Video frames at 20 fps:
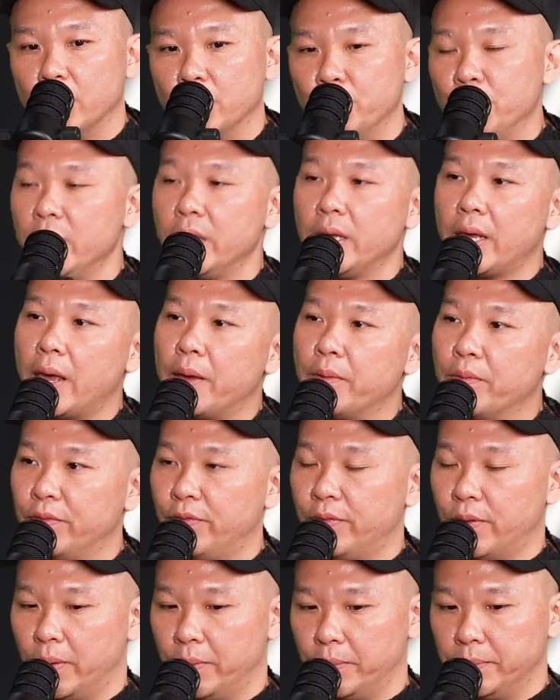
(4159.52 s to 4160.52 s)
we came
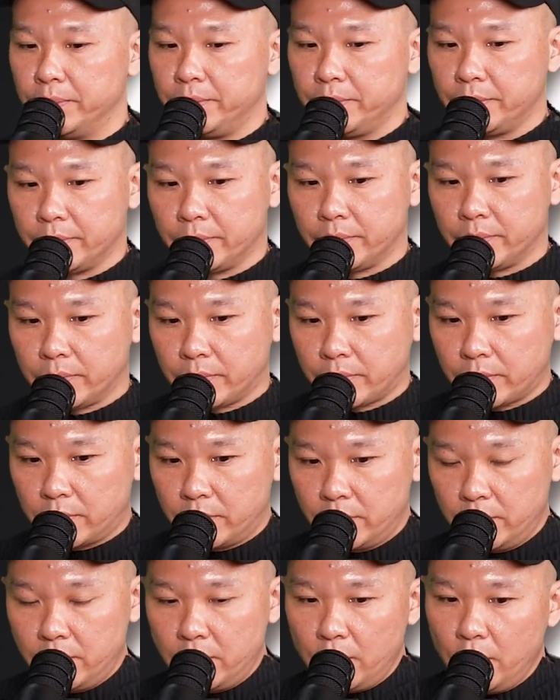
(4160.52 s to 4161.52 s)
from
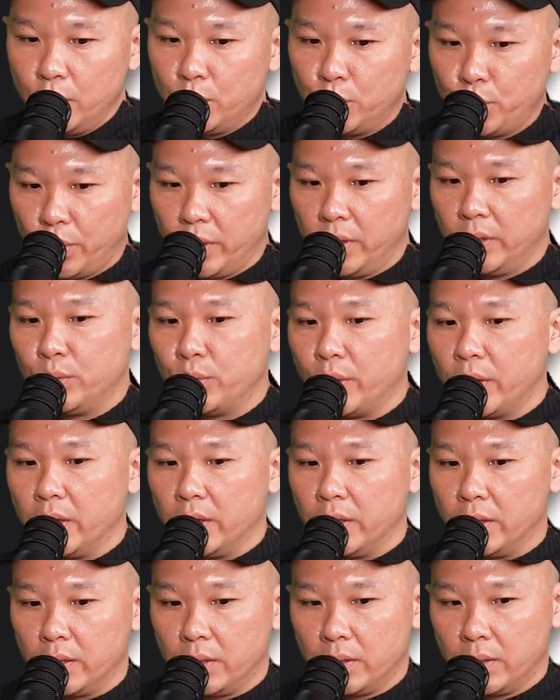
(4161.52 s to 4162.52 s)

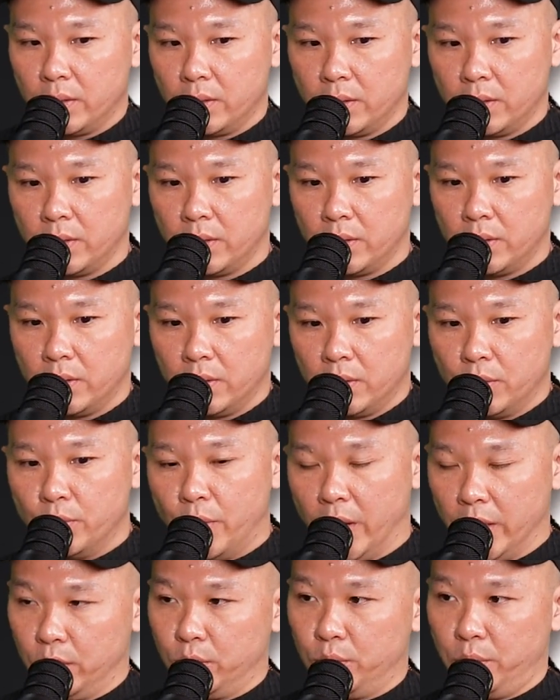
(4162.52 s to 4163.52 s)
2021,
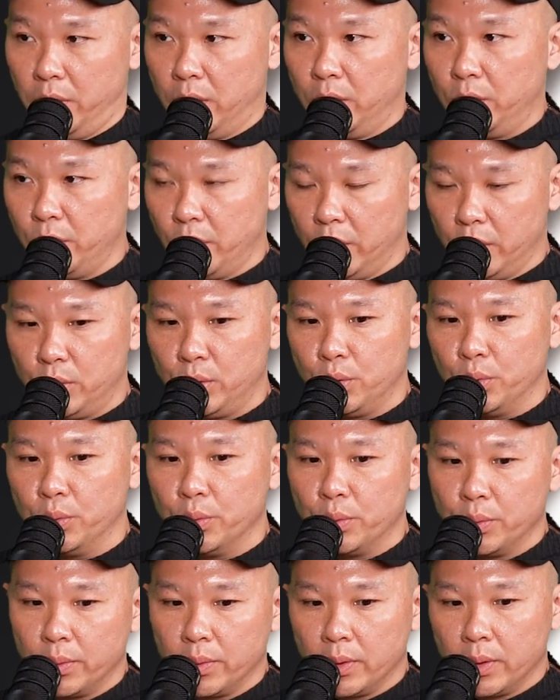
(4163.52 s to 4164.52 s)

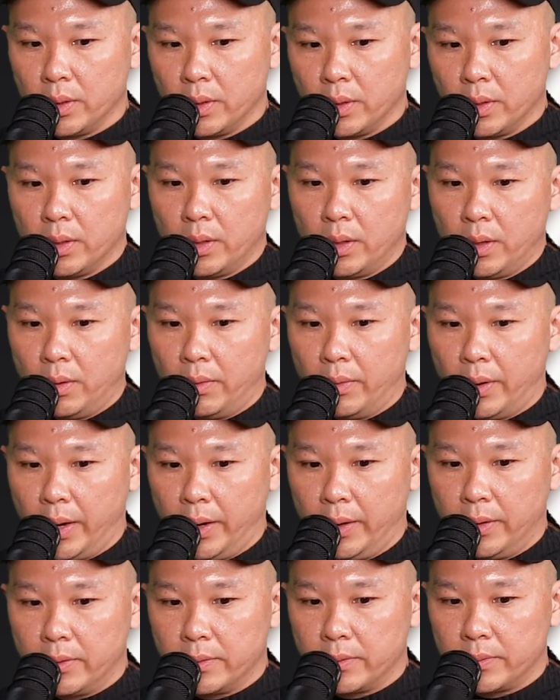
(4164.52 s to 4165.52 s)
2022
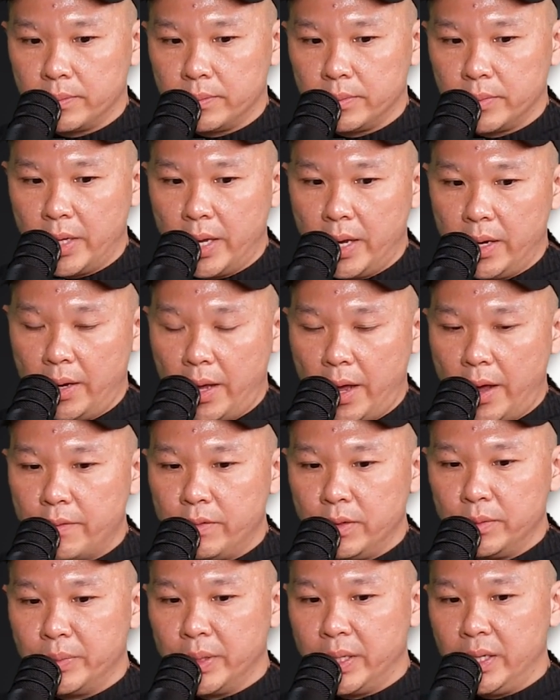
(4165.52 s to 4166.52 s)
right? And
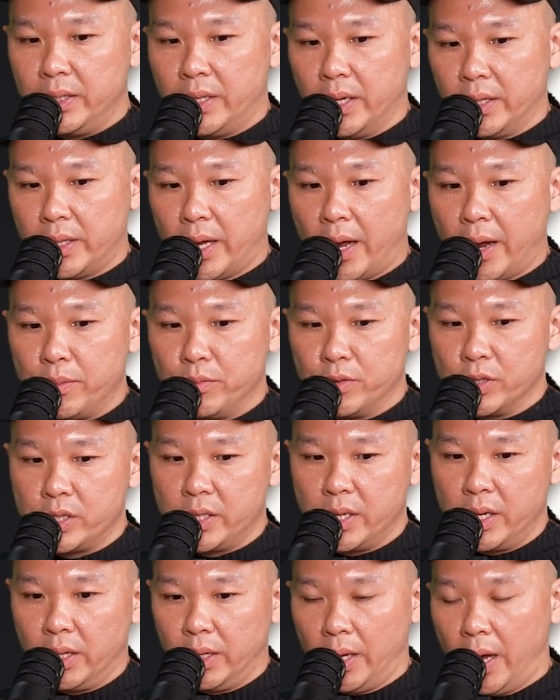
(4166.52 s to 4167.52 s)
everybody that time was
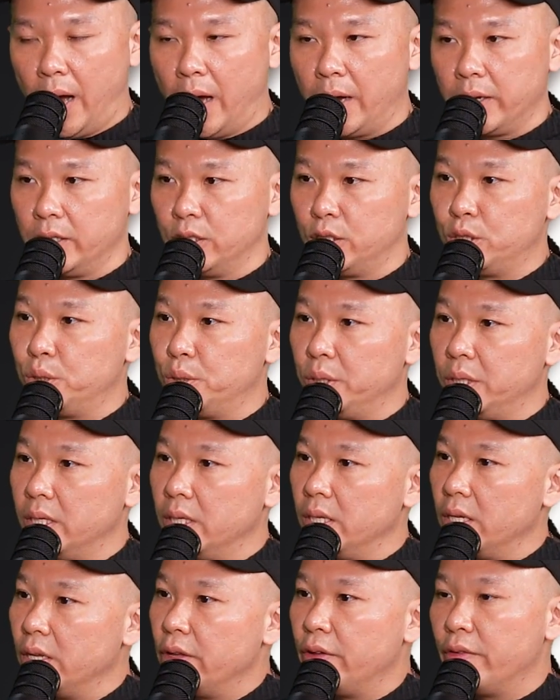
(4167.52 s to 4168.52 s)
saying that ARK is
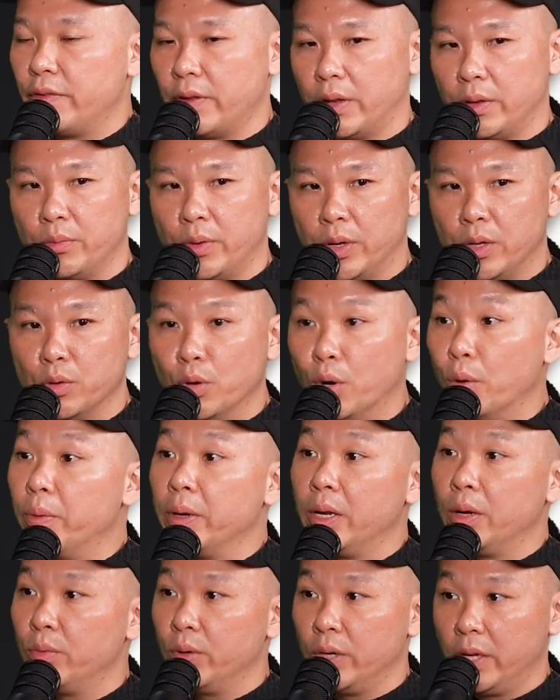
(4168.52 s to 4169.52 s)
3 ETH and when
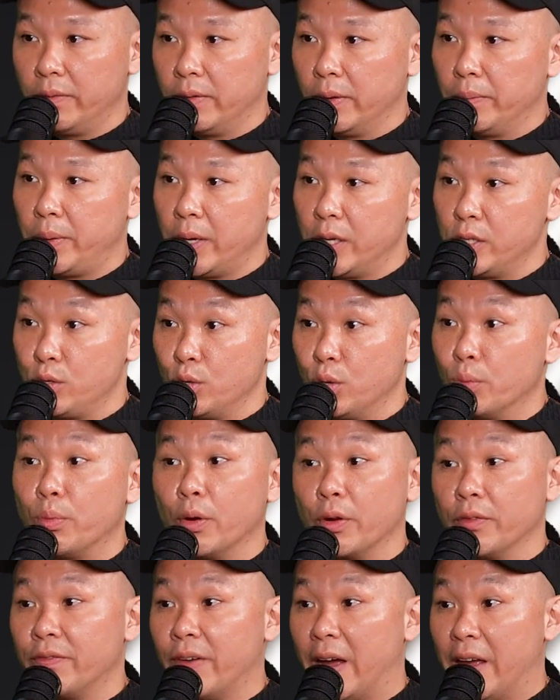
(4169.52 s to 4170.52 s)
nobody would even pay
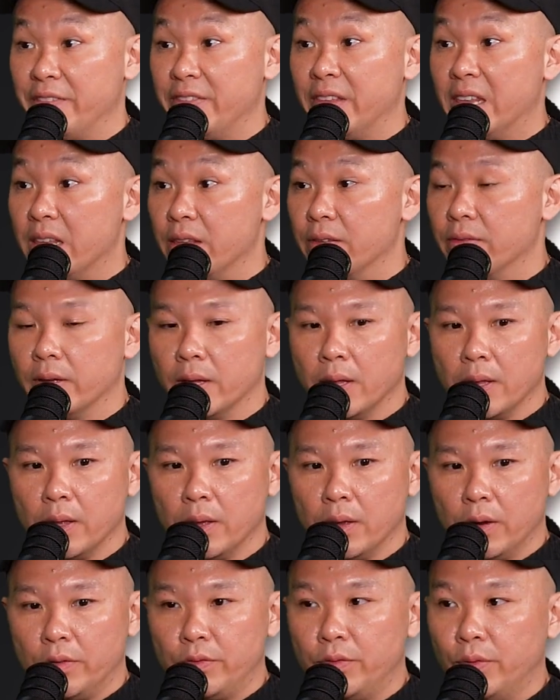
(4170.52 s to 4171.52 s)
0.5
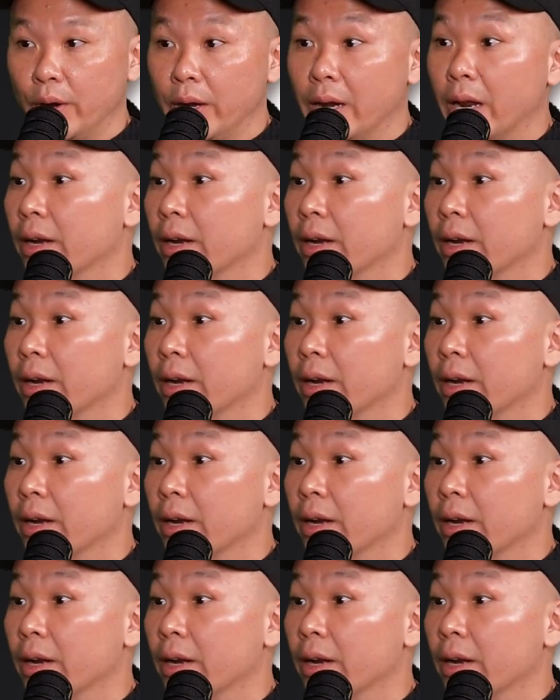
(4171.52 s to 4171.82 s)
ETH for an